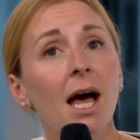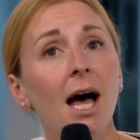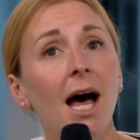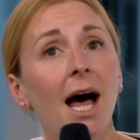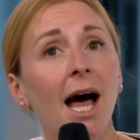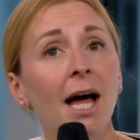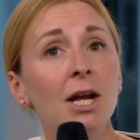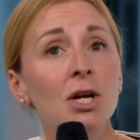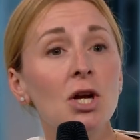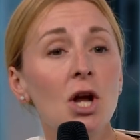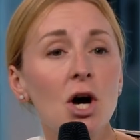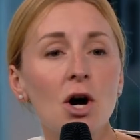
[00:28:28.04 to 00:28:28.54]

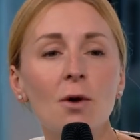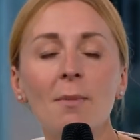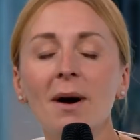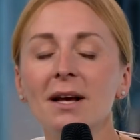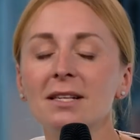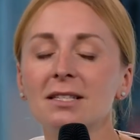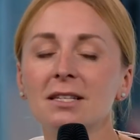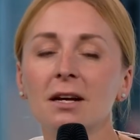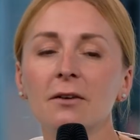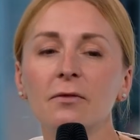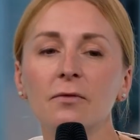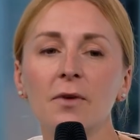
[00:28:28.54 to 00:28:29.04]
I know
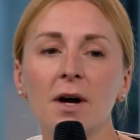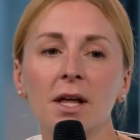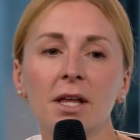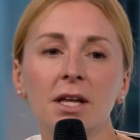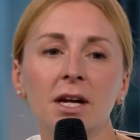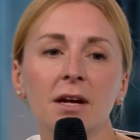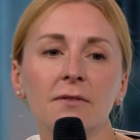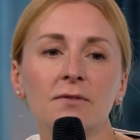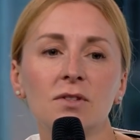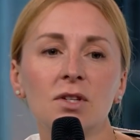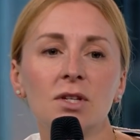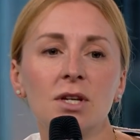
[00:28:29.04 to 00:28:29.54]
myself well
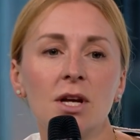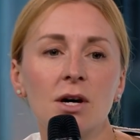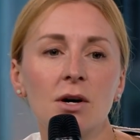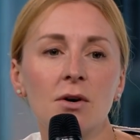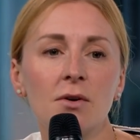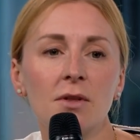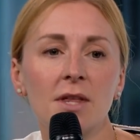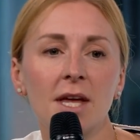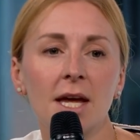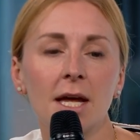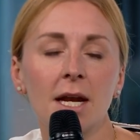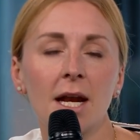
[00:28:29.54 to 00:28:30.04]
enough to
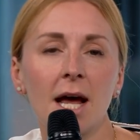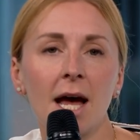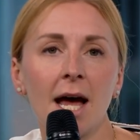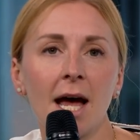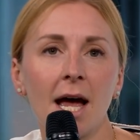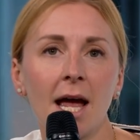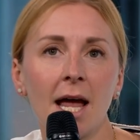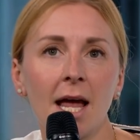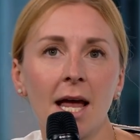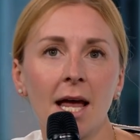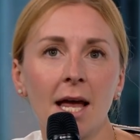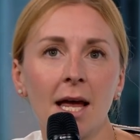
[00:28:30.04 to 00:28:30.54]
know that
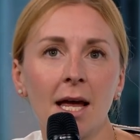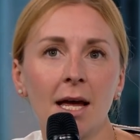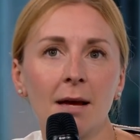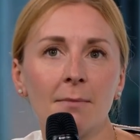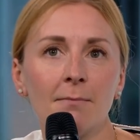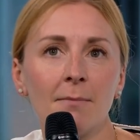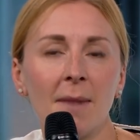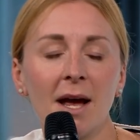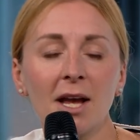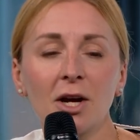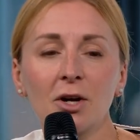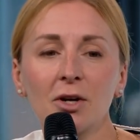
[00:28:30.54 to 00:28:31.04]

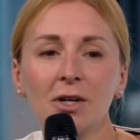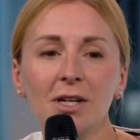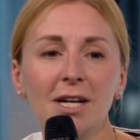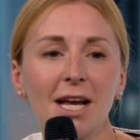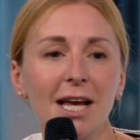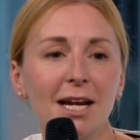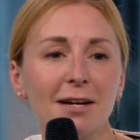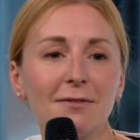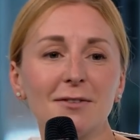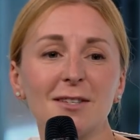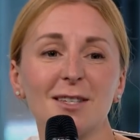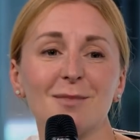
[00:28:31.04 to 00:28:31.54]
my
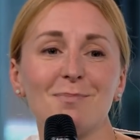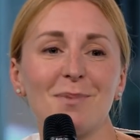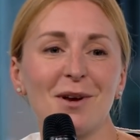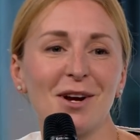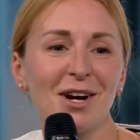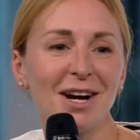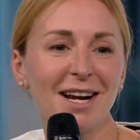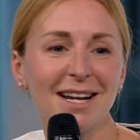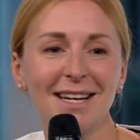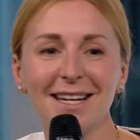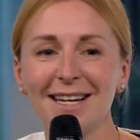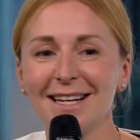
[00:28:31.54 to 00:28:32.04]
creative
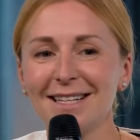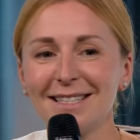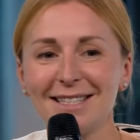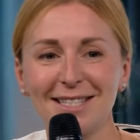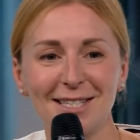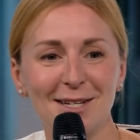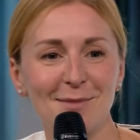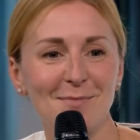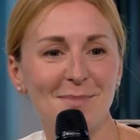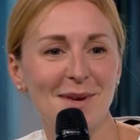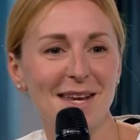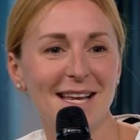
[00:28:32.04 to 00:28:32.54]
spirit needs
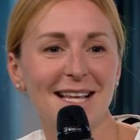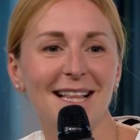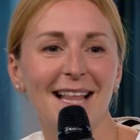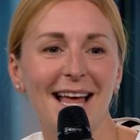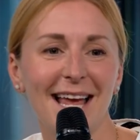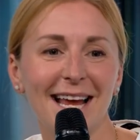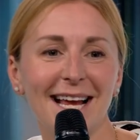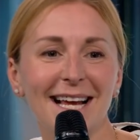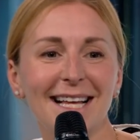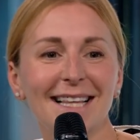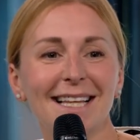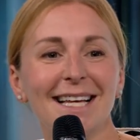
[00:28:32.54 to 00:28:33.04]
to be
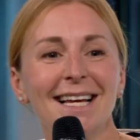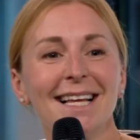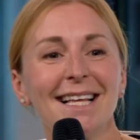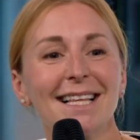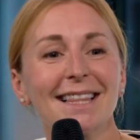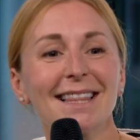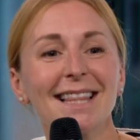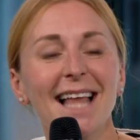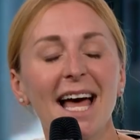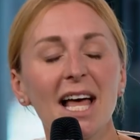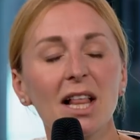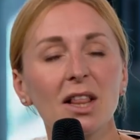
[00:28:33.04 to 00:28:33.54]
like
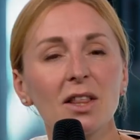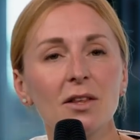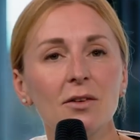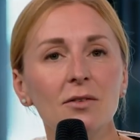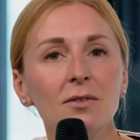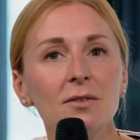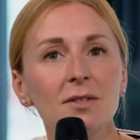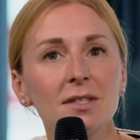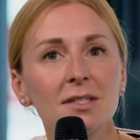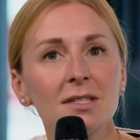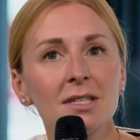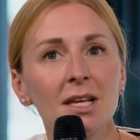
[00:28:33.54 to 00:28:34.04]
let
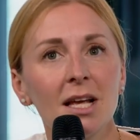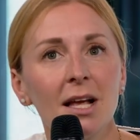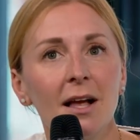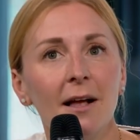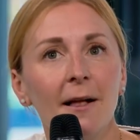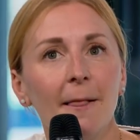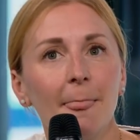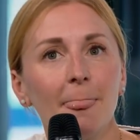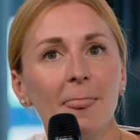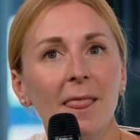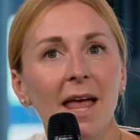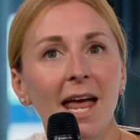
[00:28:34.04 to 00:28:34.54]
loose.
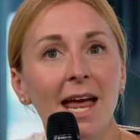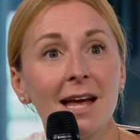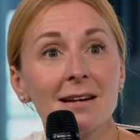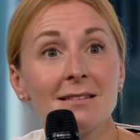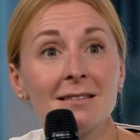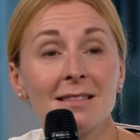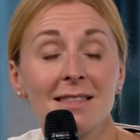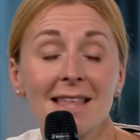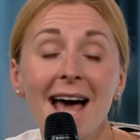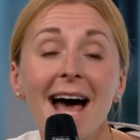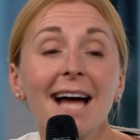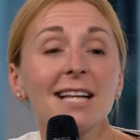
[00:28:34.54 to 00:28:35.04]

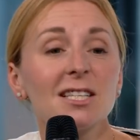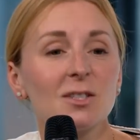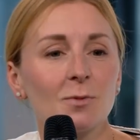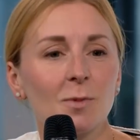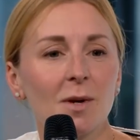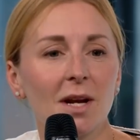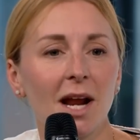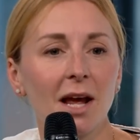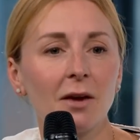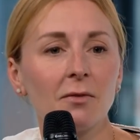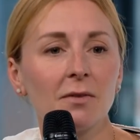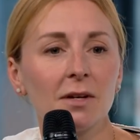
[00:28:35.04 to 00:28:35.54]
And that's
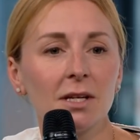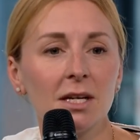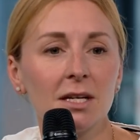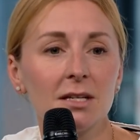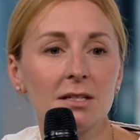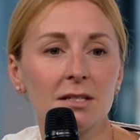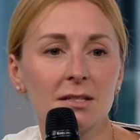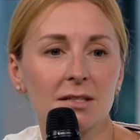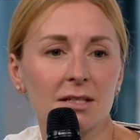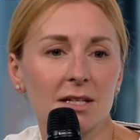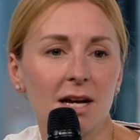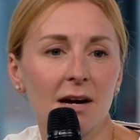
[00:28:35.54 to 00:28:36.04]
when I really
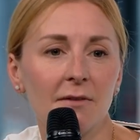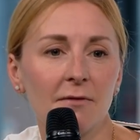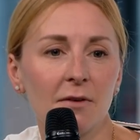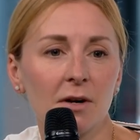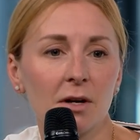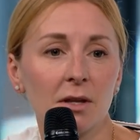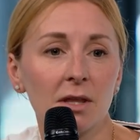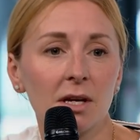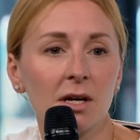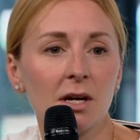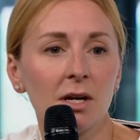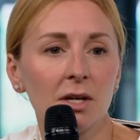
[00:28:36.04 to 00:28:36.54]

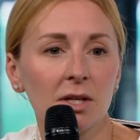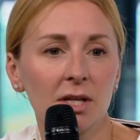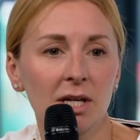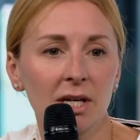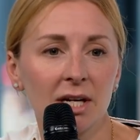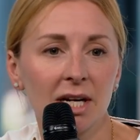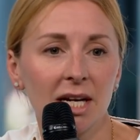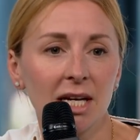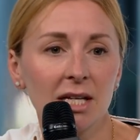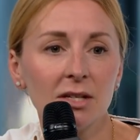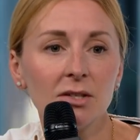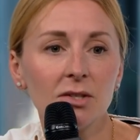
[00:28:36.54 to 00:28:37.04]
discovered the
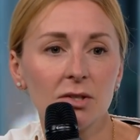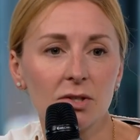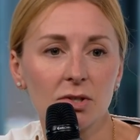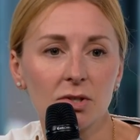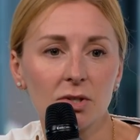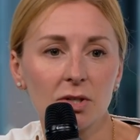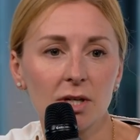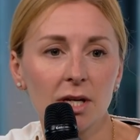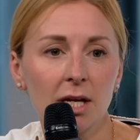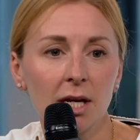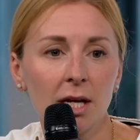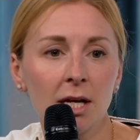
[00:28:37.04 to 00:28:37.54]
culinary
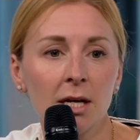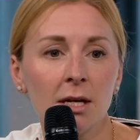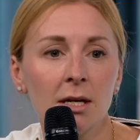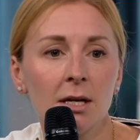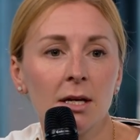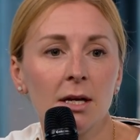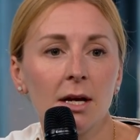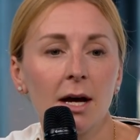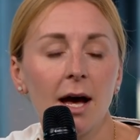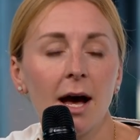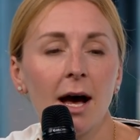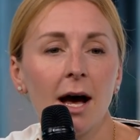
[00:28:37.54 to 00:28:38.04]
industry.
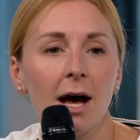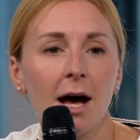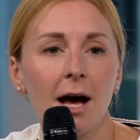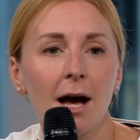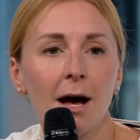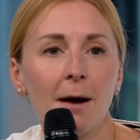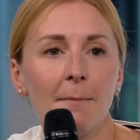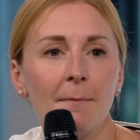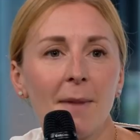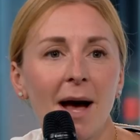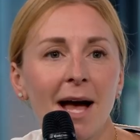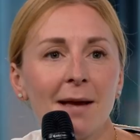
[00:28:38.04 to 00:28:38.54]

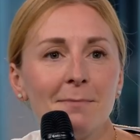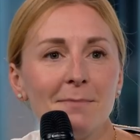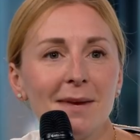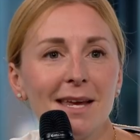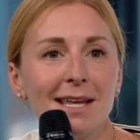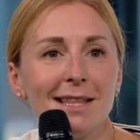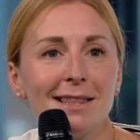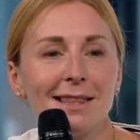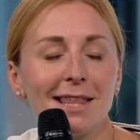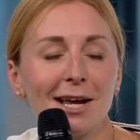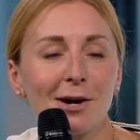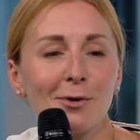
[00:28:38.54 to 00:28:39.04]
I
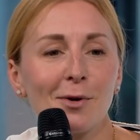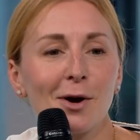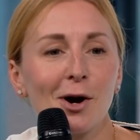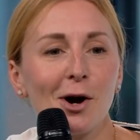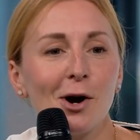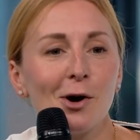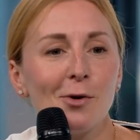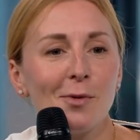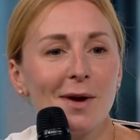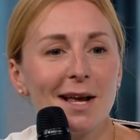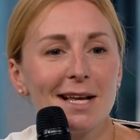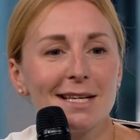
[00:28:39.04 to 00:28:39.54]
mean, there
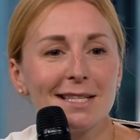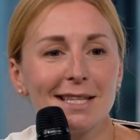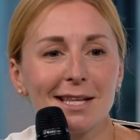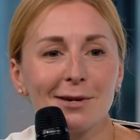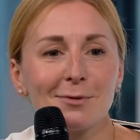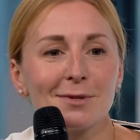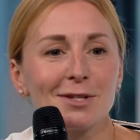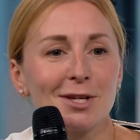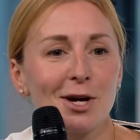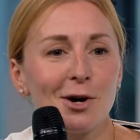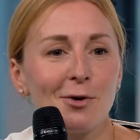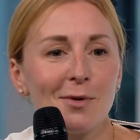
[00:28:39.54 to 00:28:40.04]

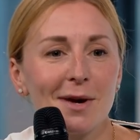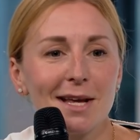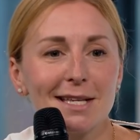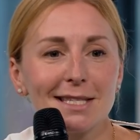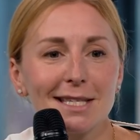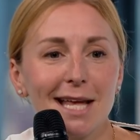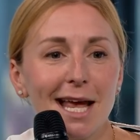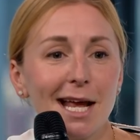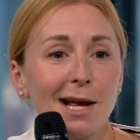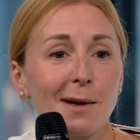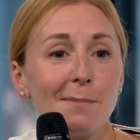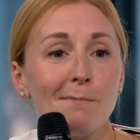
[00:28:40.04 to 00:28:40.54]
was always
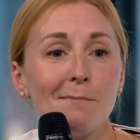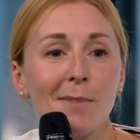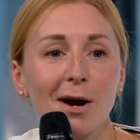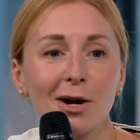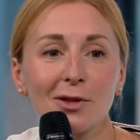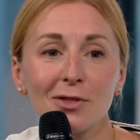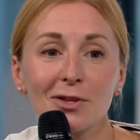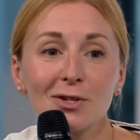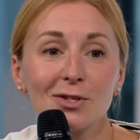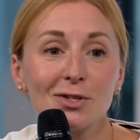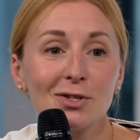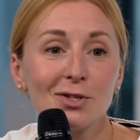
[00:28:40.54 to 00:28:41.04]
like
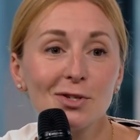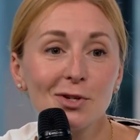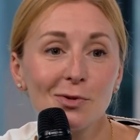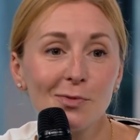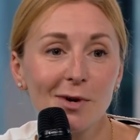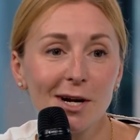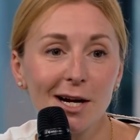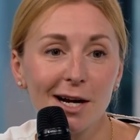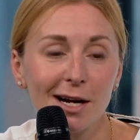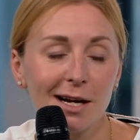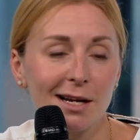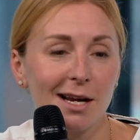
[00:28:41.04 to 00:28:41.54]
Martha
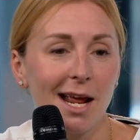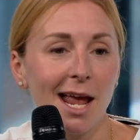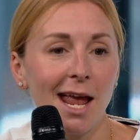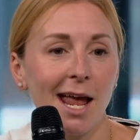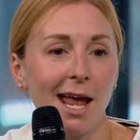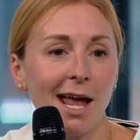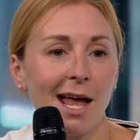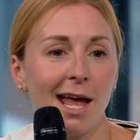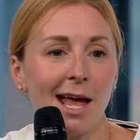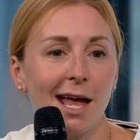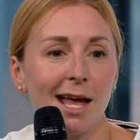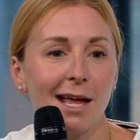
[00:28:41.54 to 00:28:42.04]
Stewart
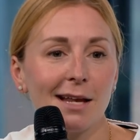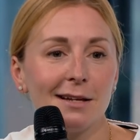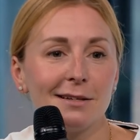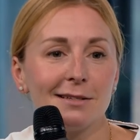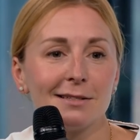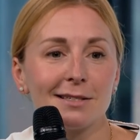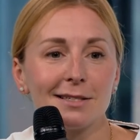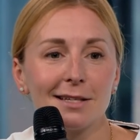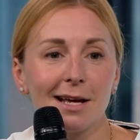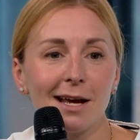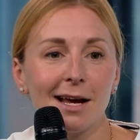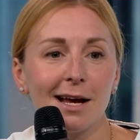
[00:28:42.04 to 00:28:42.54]

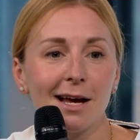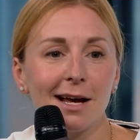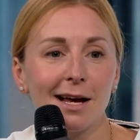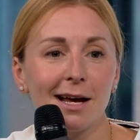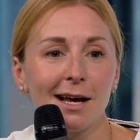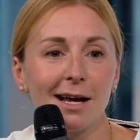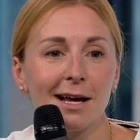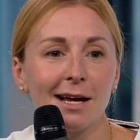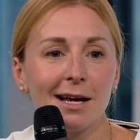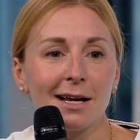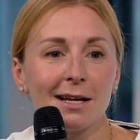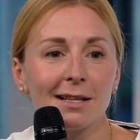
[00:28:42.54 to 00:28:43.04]
and
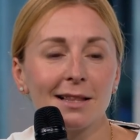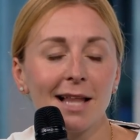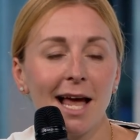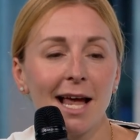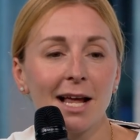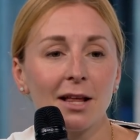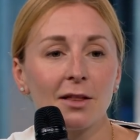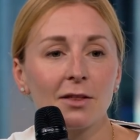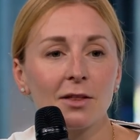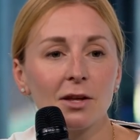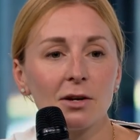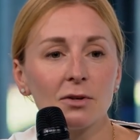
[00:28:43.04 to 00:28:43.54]

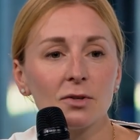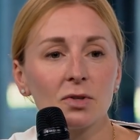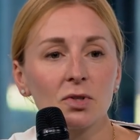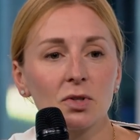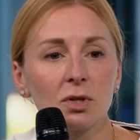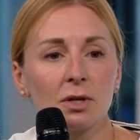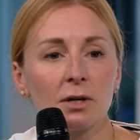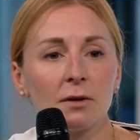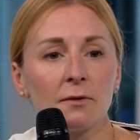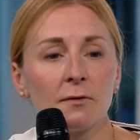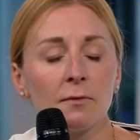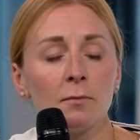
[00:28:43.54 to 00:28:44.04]
like those
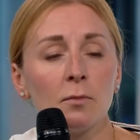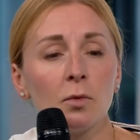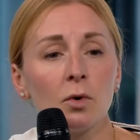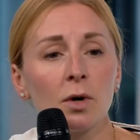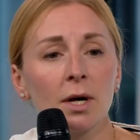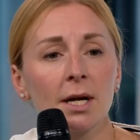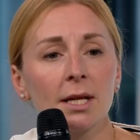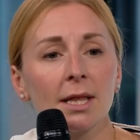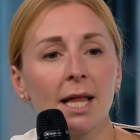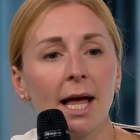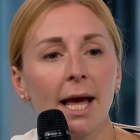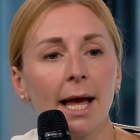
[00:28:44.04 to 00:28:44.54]
sort of
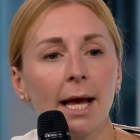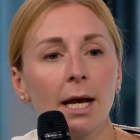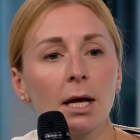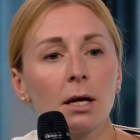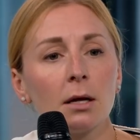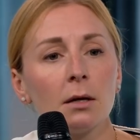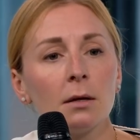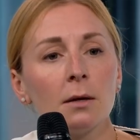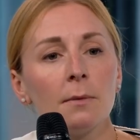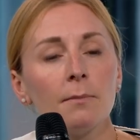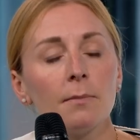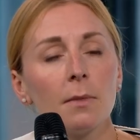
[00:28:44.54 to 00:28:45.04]
more like
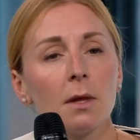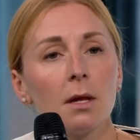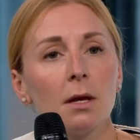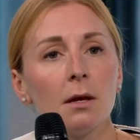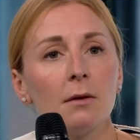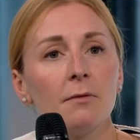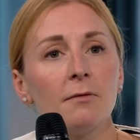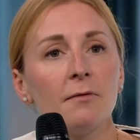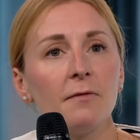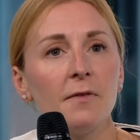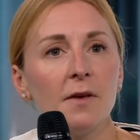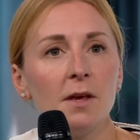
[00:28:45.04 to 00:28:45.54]

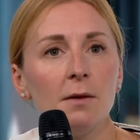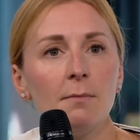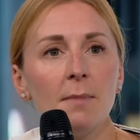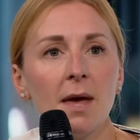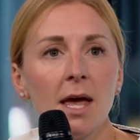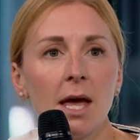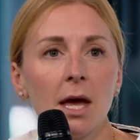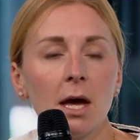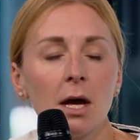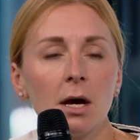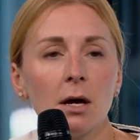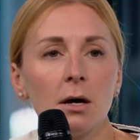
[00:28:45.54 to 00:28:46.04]

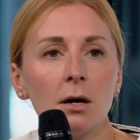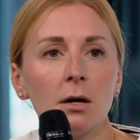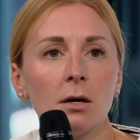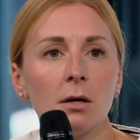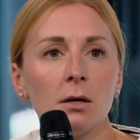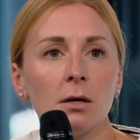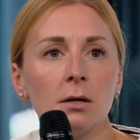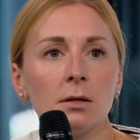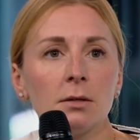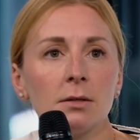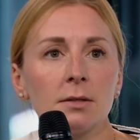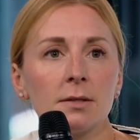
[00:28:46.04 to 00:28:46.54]

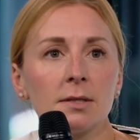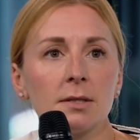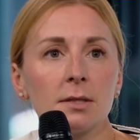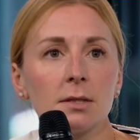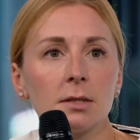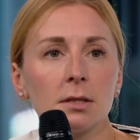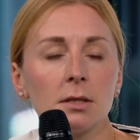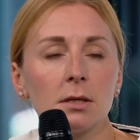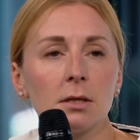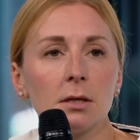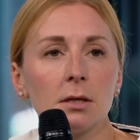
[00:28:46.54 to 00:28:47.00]
females